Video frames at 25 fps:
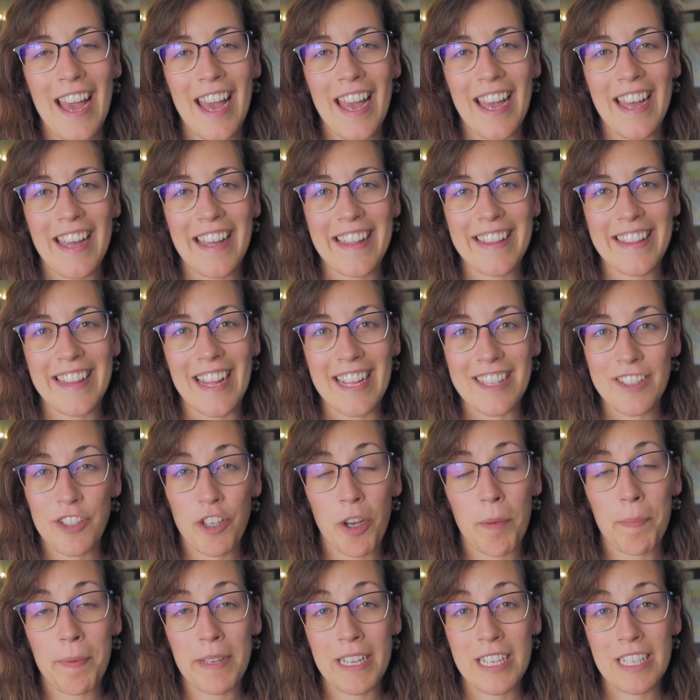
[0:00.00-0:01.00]
And that
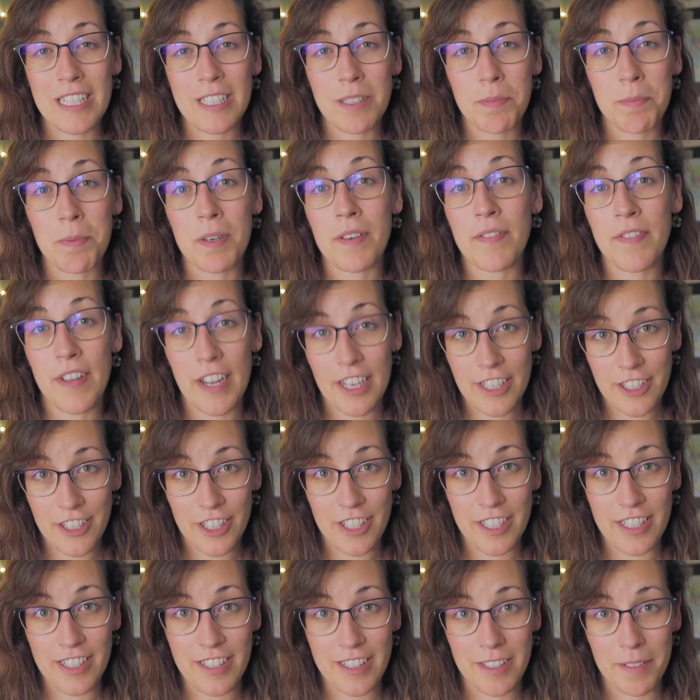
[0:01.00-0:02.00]
topic is
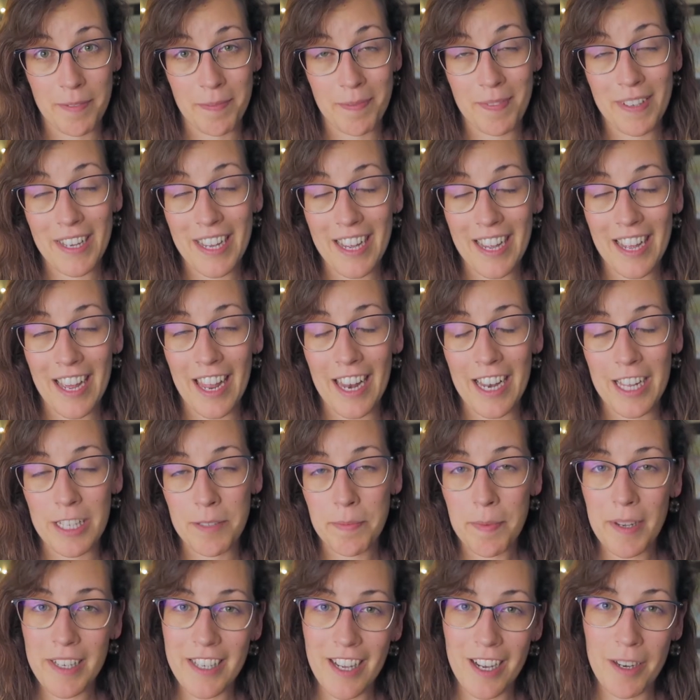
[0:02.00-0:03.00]
perfectionism, and
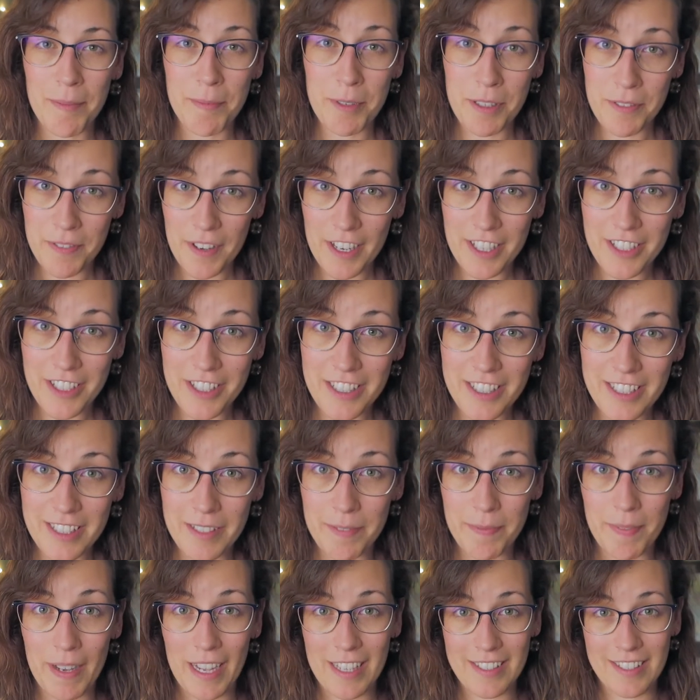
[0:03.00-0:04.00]
especially
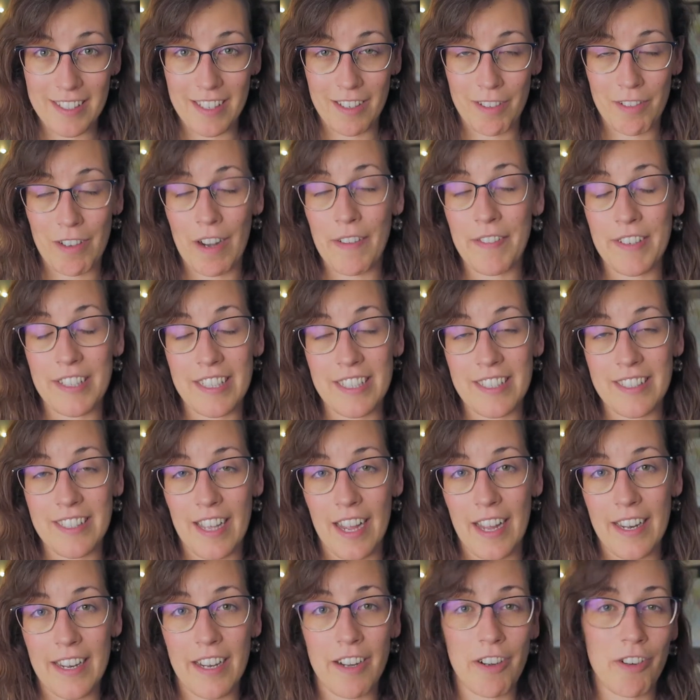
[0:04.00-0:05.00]
perfectionism as a graphic
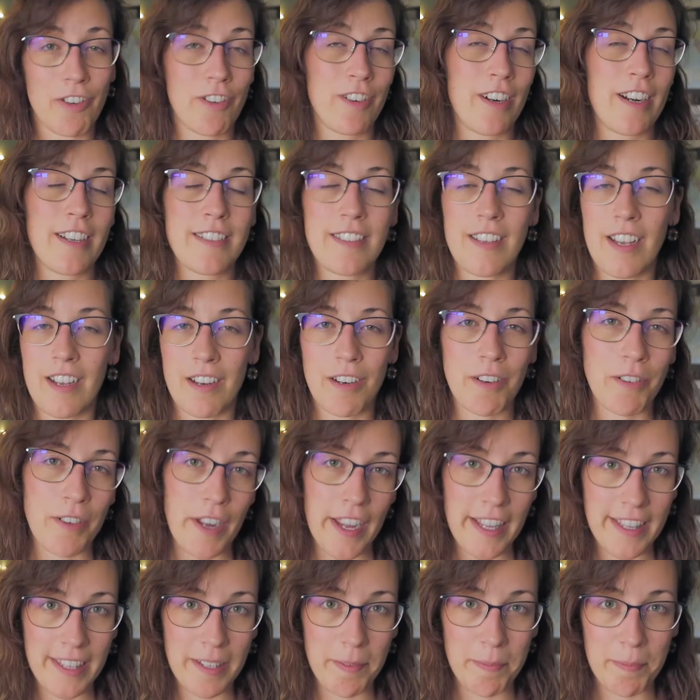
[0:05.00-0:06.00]
designer or as a
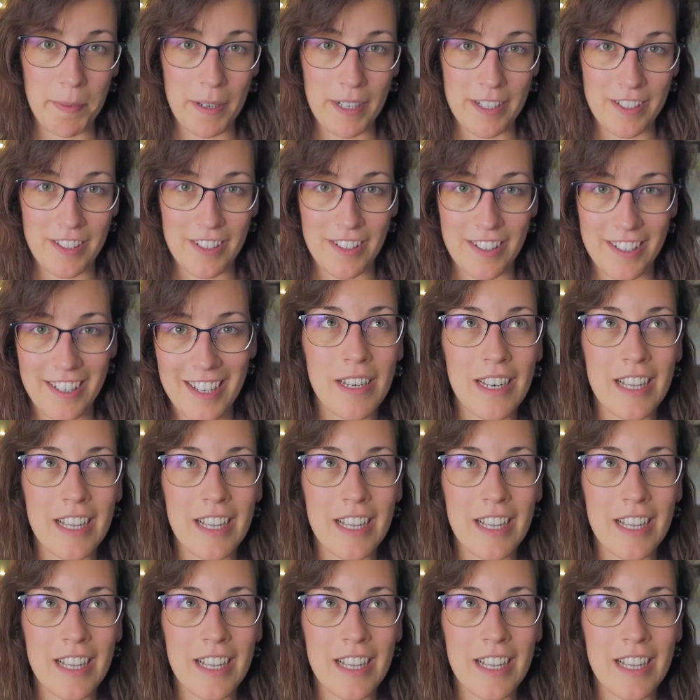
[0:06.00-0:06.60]
creative person.